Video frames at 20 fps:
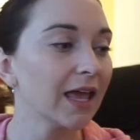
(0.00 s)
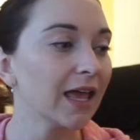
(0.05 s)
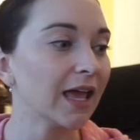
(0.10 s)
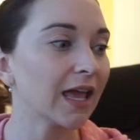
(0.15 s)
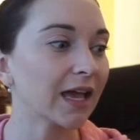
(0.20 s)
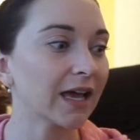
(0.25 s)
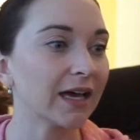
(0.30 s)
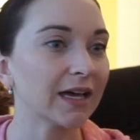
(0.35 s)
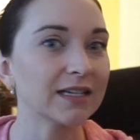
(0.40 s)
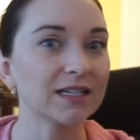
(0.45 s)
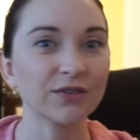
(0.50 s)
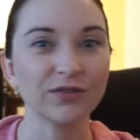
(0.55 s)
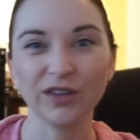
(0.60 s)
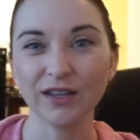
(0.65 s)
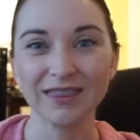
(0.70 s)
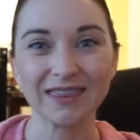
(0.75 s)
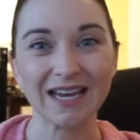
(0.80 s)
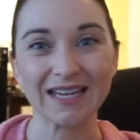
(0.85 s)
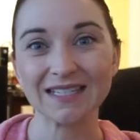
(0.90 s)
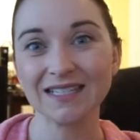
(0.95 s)
And I feel
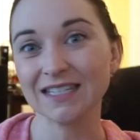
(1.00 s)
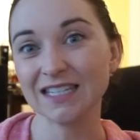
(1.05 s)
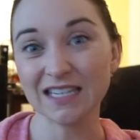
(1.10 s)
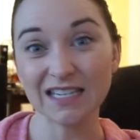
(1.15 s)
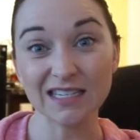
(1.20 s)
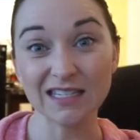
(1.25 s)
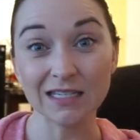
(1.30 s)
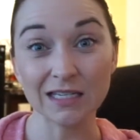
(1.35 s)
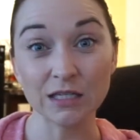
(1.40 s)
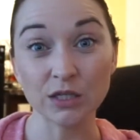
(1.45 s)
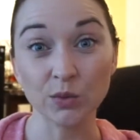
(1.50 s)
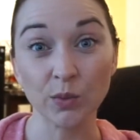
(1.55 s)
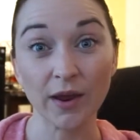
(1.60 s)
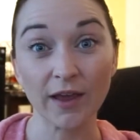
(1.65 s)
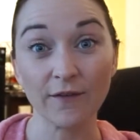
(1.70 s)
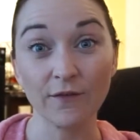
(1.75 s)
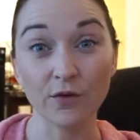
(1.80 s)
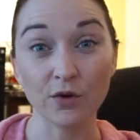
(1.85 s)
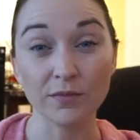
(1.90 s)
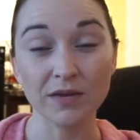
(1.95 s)
like that's the easiest
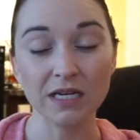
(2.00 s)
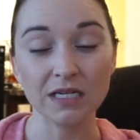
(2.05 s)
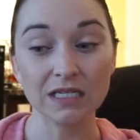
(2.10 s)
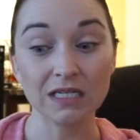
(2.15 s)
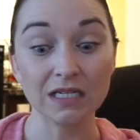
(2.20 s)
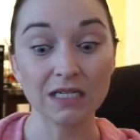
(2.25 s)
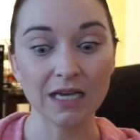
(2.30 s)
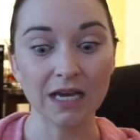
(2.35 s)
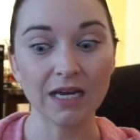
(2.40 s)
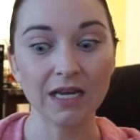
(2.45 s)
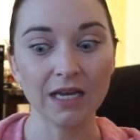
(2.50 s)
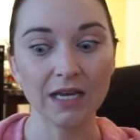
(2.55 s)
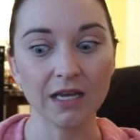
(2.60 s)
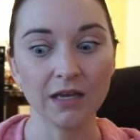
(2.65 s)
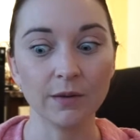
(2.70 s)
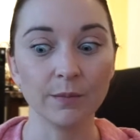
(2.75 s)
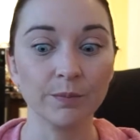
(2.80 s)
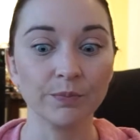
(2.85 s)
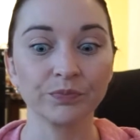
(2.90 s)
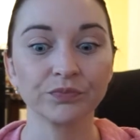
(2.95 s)
way for me to get
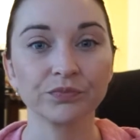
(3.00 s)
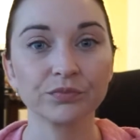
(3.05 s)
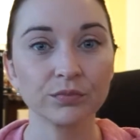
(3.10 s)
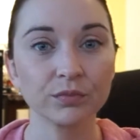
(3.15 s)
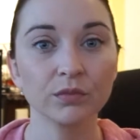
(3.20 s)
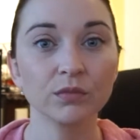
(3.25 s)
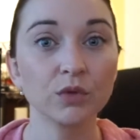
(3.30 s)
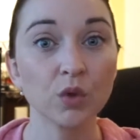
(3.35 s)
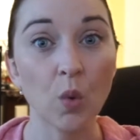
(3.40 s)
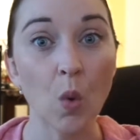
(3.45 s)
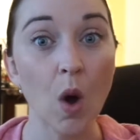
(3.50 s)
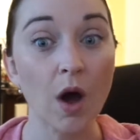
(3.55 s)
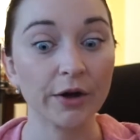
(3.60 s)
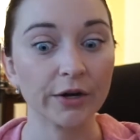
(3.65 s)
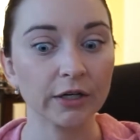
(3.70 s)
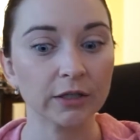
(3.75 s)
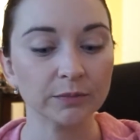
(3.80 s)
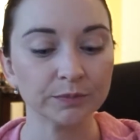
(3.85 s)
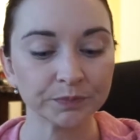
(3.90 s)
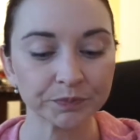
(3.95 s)
in the
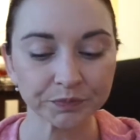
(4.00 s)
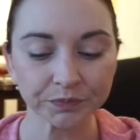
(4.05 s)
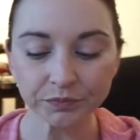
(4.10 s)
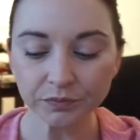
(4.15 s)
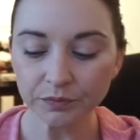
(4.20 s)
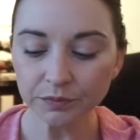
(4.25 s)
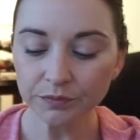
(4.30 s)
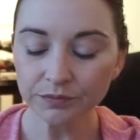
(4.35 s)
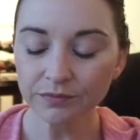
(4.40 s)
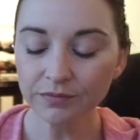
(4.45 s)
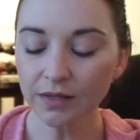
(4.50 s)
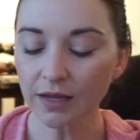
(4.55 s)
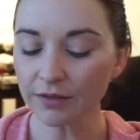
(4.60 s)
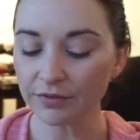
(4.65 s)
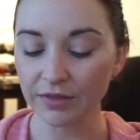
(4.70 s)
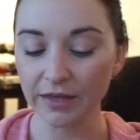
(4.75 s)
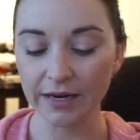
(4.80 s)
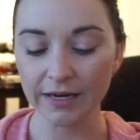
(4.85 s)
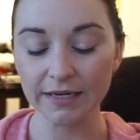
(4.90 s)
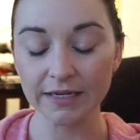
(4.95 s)
water
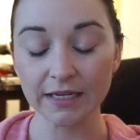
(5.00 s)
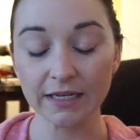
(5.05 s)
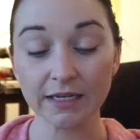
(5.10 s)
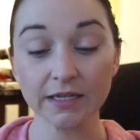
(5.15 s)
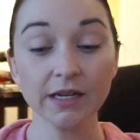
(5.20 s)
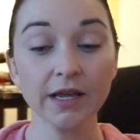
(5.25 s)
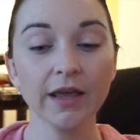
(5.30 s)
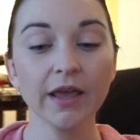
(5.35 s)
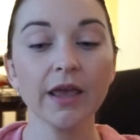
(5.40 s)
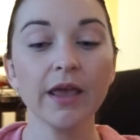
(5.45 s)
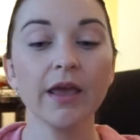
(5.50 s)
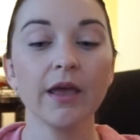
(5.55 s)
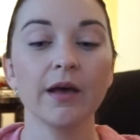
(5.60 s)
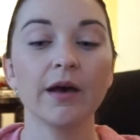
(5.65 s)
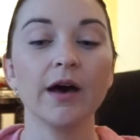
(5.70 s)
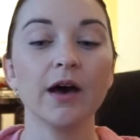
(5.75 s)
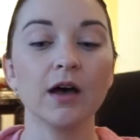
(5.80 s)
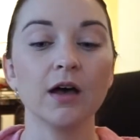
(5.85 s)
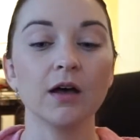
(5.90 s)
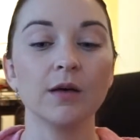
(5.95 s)
that I need.
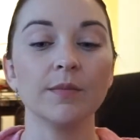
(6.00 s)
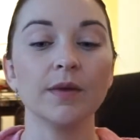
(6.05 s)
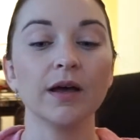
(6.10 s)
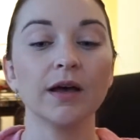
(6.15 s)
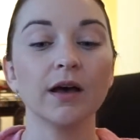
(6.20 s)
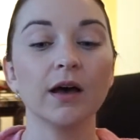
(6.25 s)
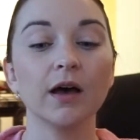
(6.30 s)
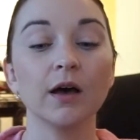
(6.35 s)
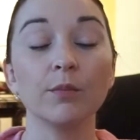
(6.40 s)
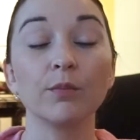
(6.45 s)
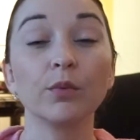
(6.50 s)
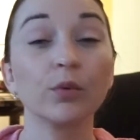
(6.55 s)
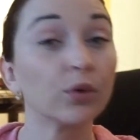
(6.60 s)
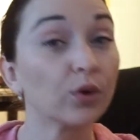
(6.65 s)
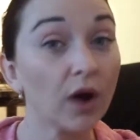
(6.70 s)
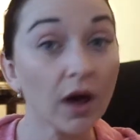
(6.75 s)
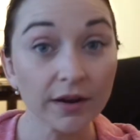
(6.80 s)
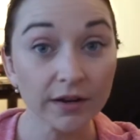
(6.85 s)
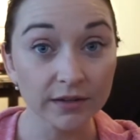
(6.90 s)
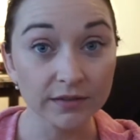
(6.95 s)
A
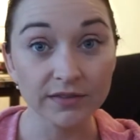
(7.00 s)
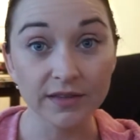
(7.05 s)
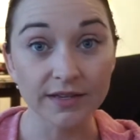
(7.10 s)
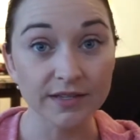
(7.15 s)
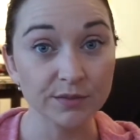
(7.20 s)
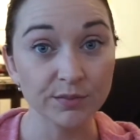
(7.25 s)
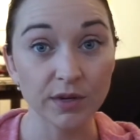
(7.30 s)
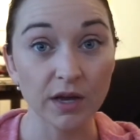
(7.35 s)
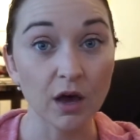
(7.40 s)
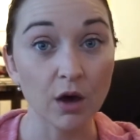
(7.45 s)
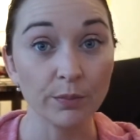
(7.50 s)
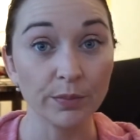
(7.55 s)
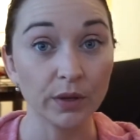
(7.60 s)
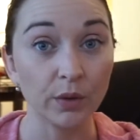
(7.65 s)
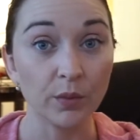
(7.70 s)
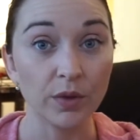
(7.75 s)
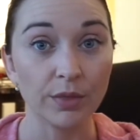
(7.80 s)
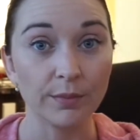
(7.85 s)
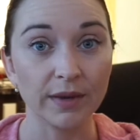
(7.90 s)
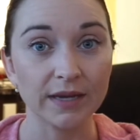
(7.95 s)
product that's been
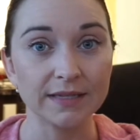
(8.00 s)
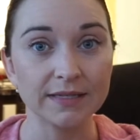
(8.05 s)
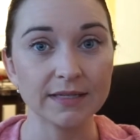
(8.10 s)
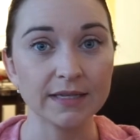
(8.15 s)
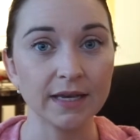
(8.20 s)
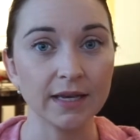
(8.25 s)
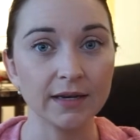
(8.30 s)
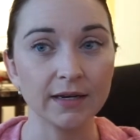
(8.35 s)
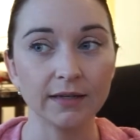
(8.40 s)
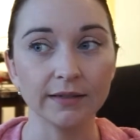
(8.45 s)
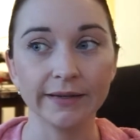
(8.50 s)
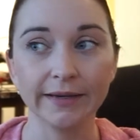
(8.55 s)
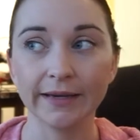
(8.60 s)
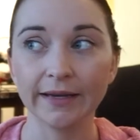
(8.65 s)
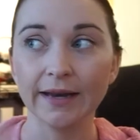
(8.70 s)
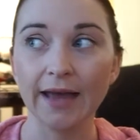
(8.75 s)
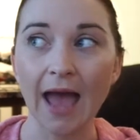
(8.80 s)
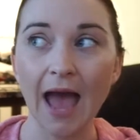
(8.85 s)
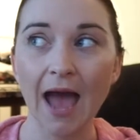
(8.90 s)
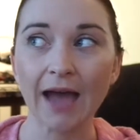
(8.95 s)
helping with my skin and like
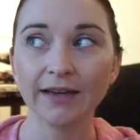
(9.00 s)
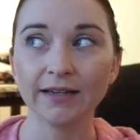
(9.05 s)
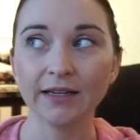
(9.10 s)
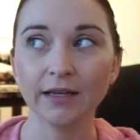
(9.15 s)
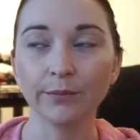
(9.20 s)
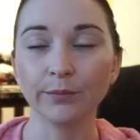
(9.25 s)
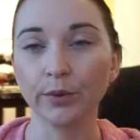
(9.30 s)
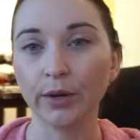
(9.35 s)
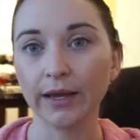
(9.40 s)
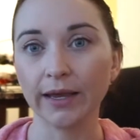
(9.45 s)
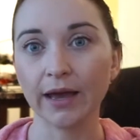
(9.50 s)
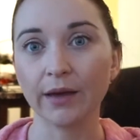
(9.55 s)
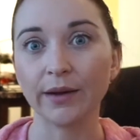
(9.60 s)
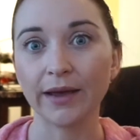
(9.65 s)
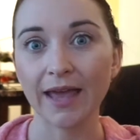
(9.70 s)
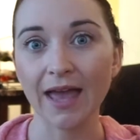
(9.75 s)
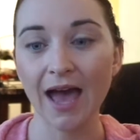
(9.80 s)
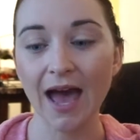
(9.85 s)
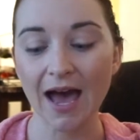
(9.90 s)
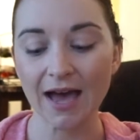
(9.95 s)
an acne breakout
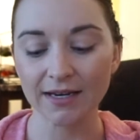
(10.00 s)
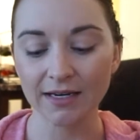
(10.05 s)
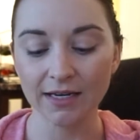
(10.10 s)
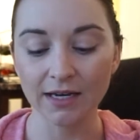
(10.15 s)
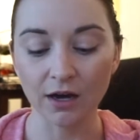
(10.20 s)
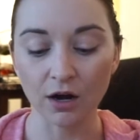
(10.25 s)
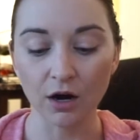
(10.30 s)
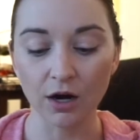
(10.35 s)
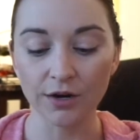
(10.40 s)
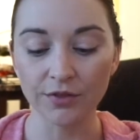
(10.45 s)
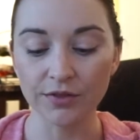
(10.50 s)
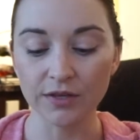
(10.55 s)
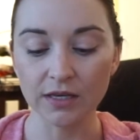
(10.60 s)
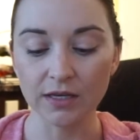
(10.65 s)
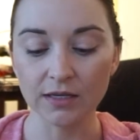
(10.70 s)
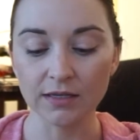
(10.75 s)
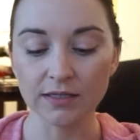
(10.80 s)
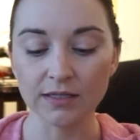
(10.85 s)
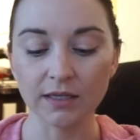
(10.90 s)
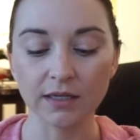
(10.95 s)
I had are
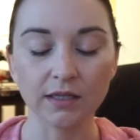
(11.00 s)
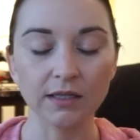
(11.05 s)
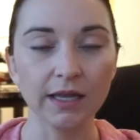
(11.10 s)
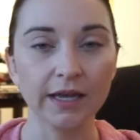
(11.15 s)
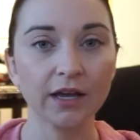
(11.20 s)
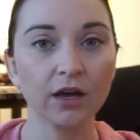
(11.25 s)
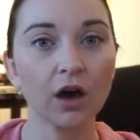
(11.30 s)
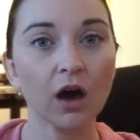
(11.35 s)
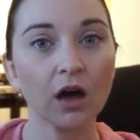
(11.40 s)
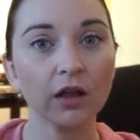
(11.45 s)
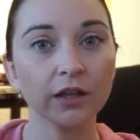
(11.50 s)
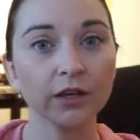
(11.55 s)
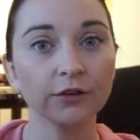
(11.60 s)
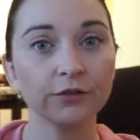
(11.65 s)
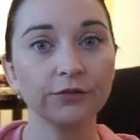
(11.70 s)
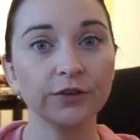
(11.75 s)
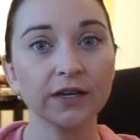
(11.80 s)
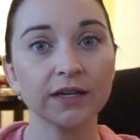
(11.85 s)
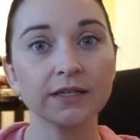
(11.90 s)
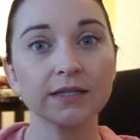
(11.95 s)
these Glycolic
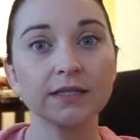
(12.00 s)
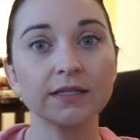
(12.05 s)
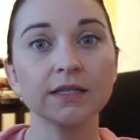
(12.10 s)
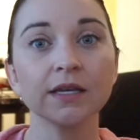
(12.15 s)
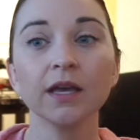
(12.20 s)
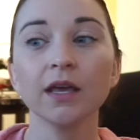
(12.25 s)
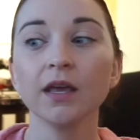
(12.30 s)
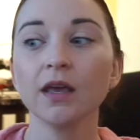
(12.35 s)
Fix